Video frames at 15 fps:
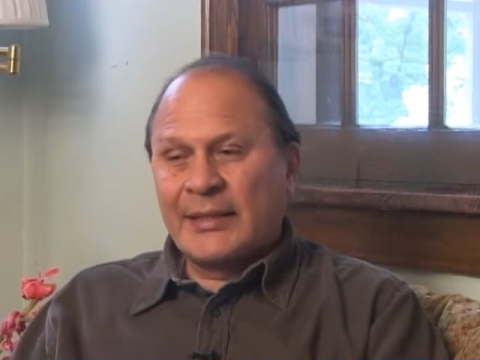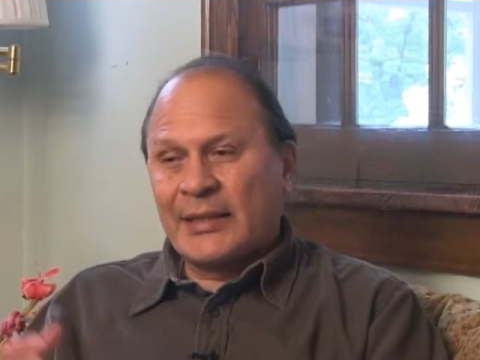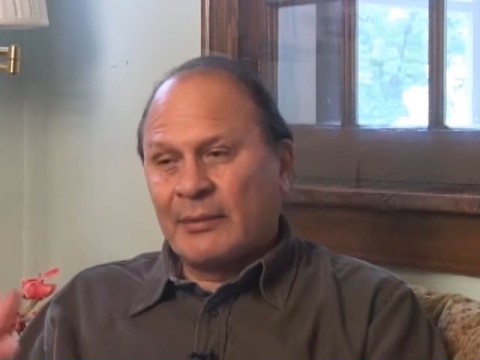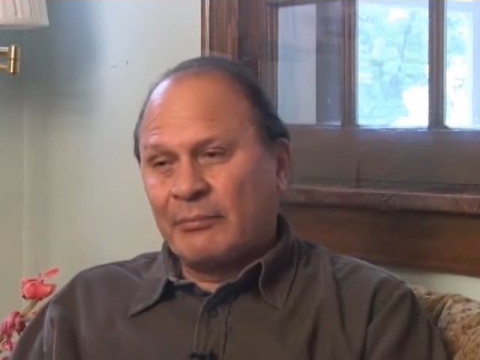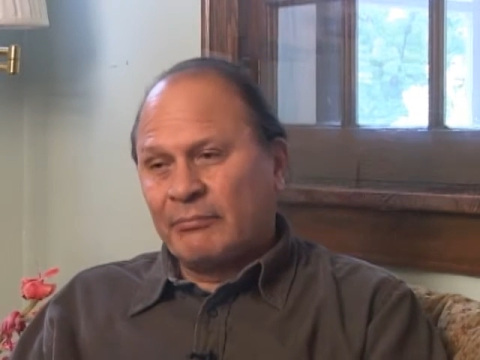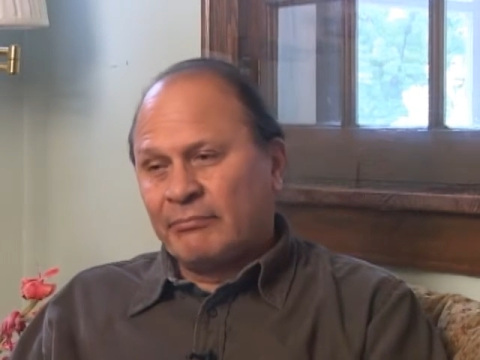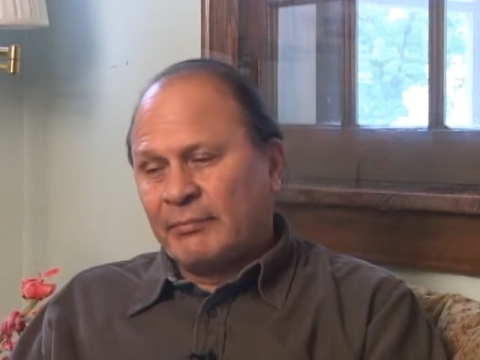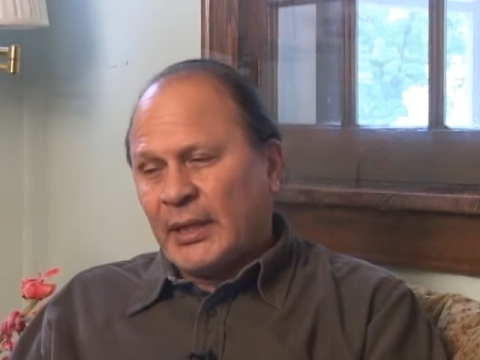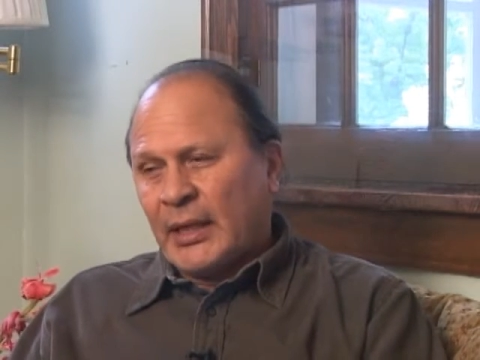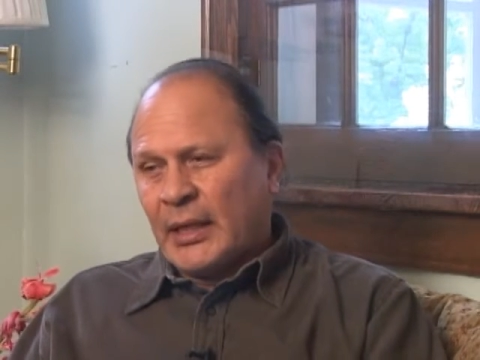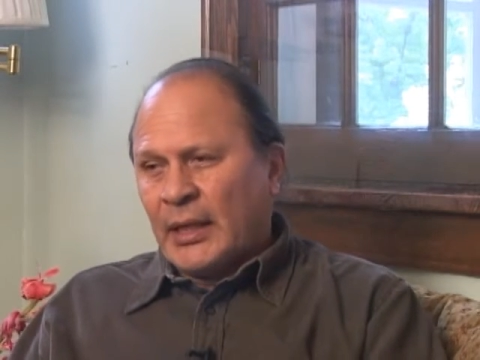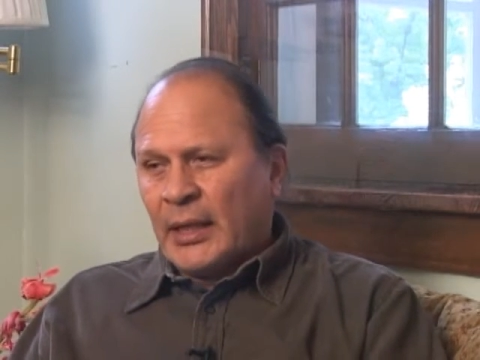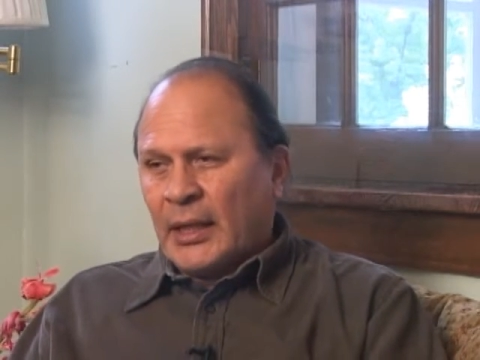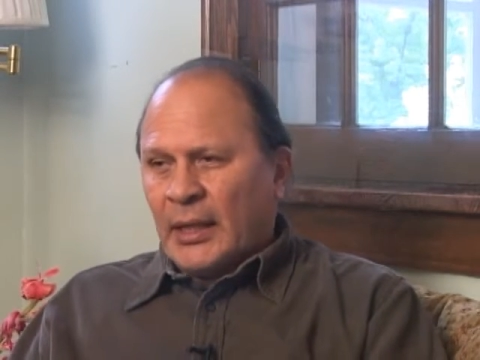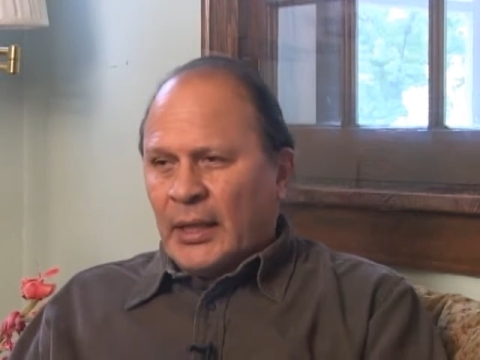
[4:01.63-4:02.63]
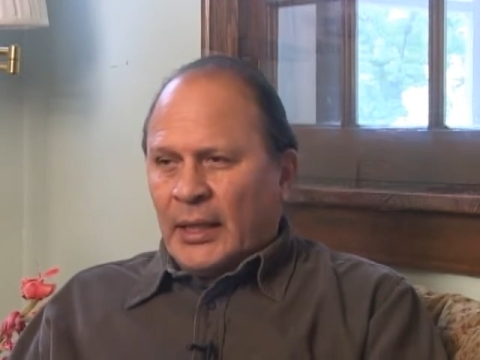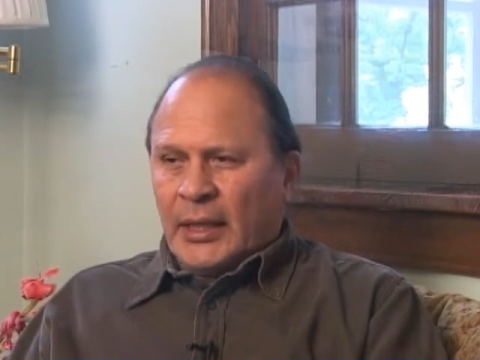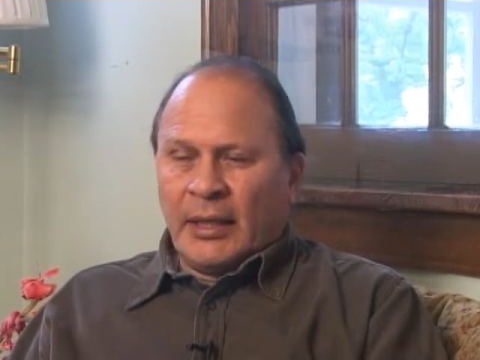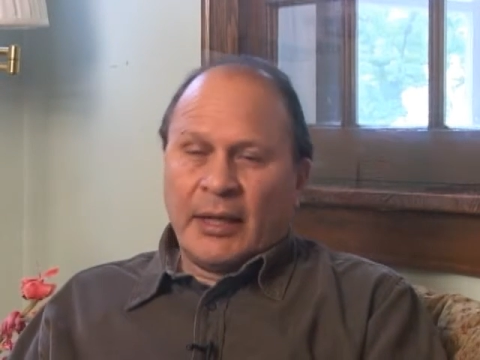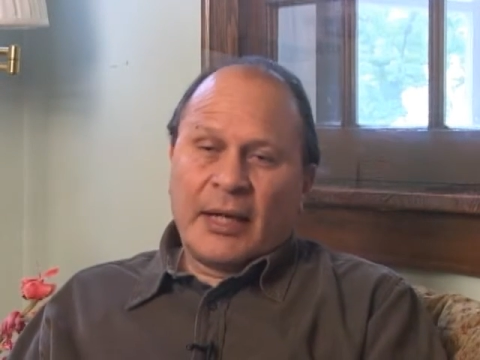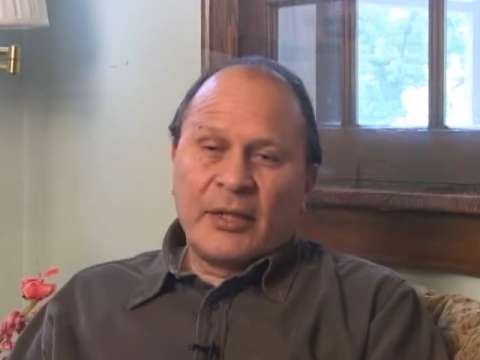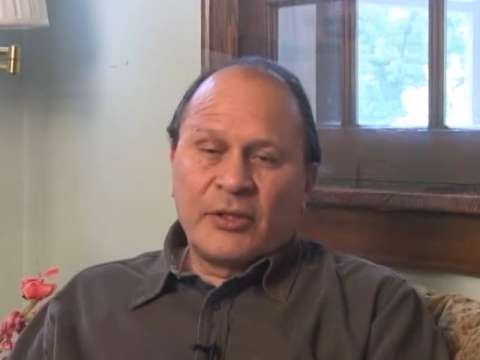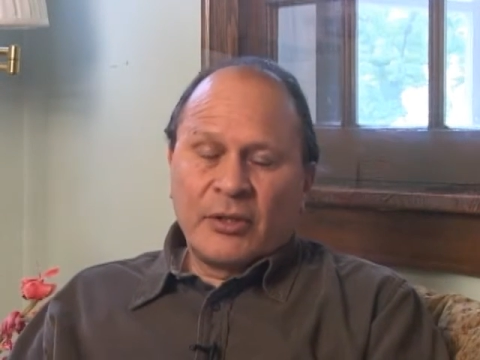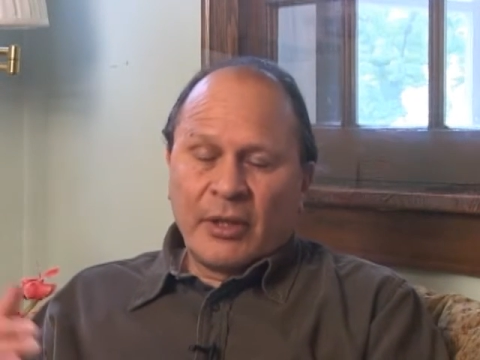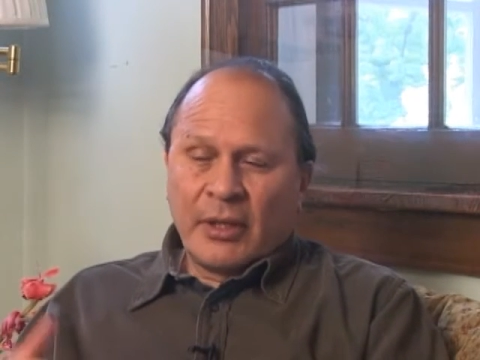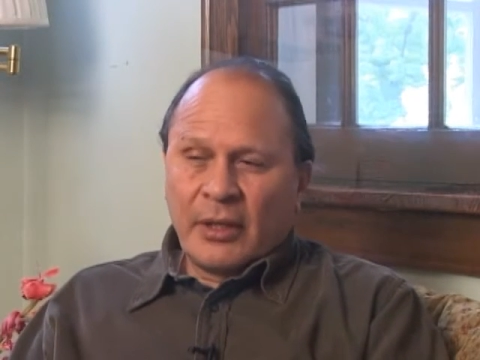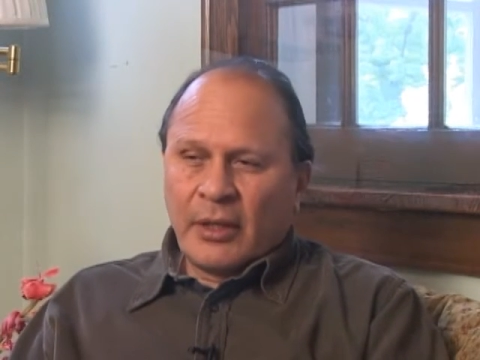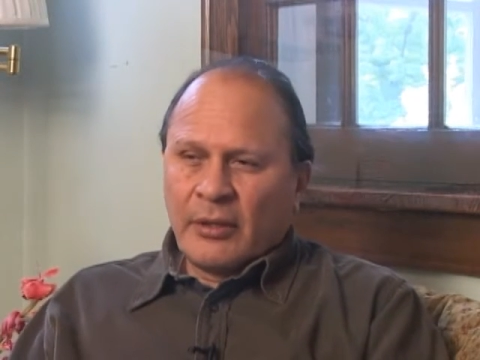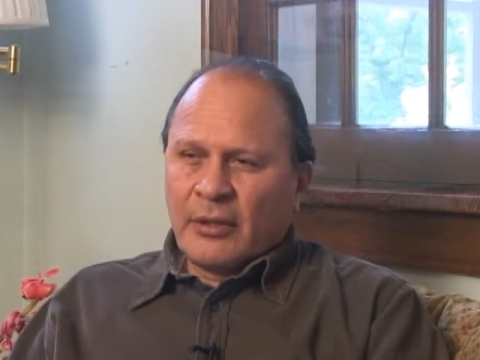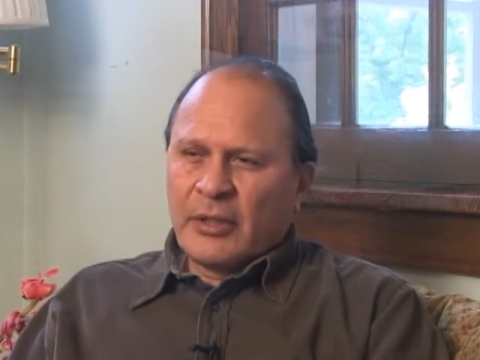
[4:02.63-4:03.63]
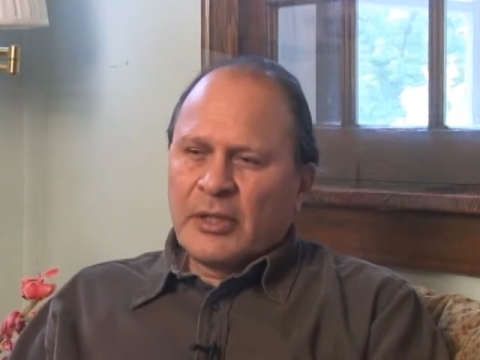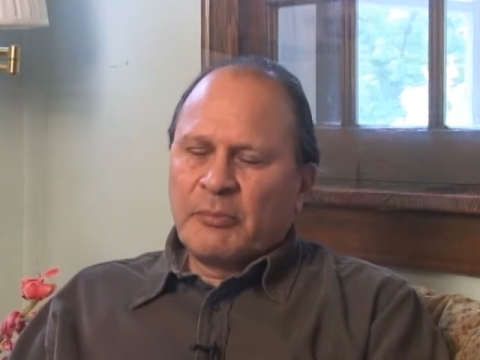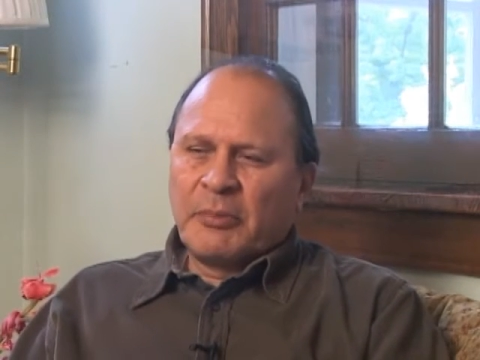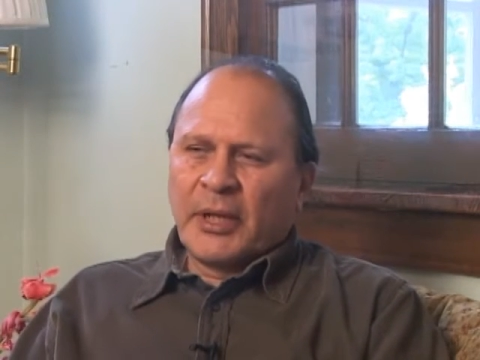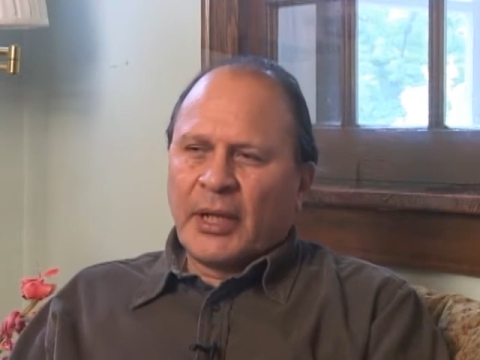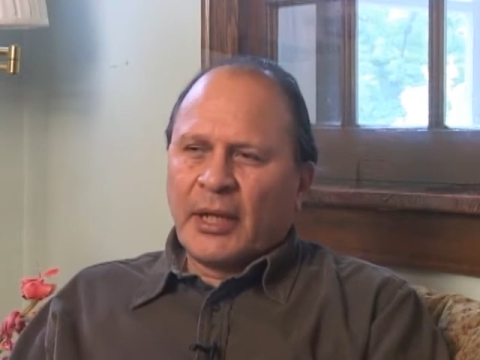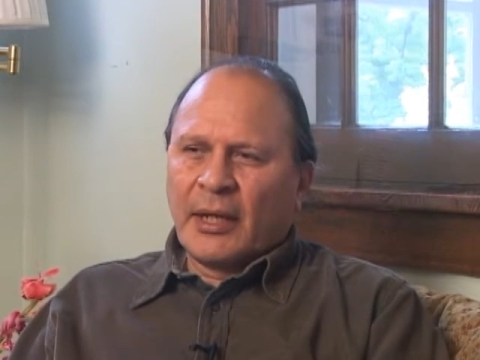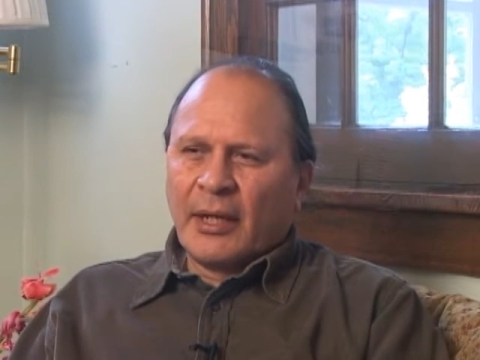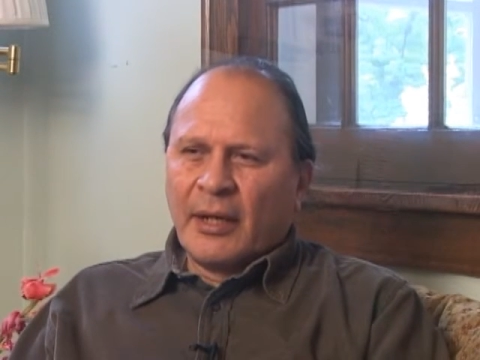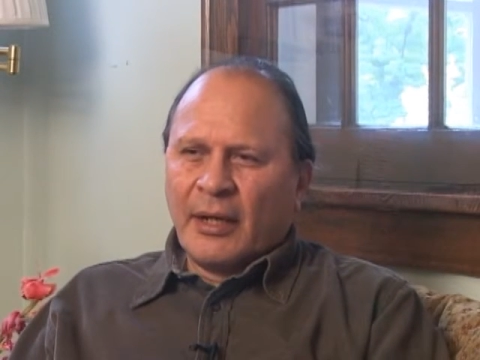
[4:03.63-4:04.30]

Some nicer than others, but